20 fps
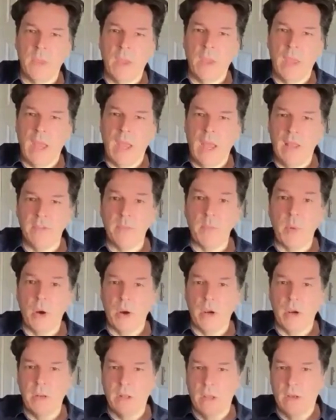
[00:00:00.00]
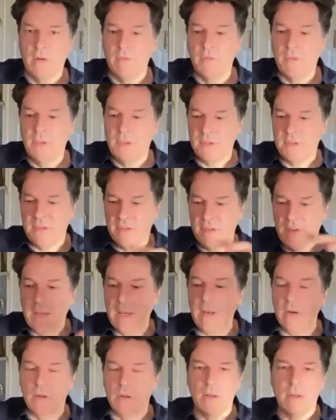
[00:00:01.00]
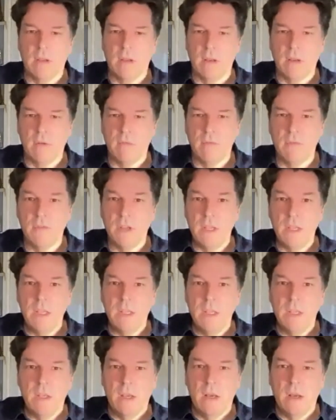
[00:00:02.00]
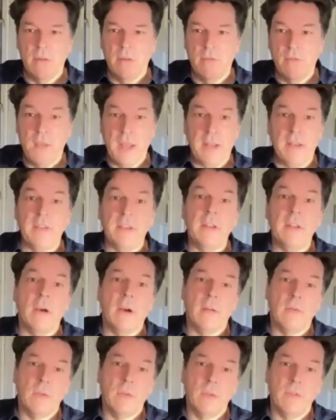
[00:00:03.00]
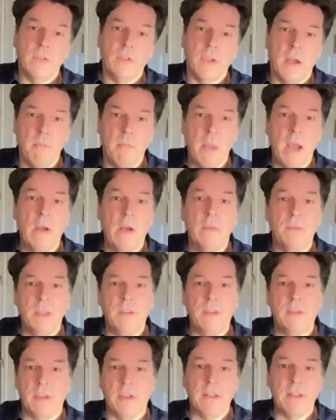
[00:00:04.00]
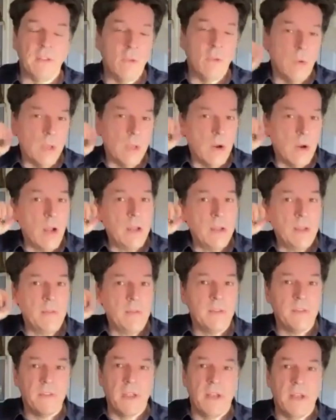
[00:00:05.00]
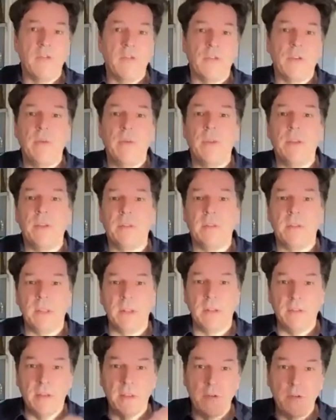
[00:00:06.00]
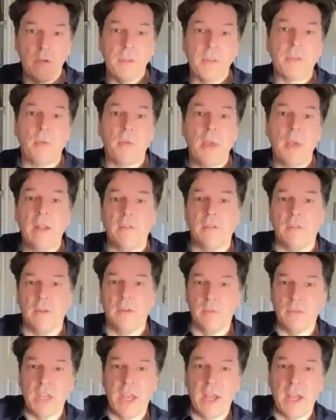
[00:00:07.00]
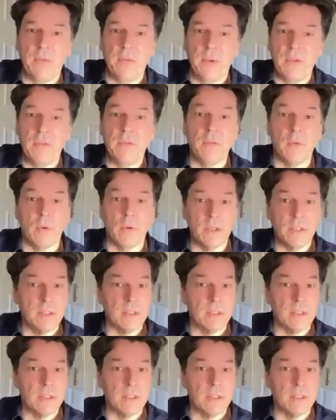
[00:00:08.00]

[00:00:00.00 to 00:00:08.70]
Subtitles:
as part of this cycle of fantasy novels about these events going on in this country that is under threat from shadowy forces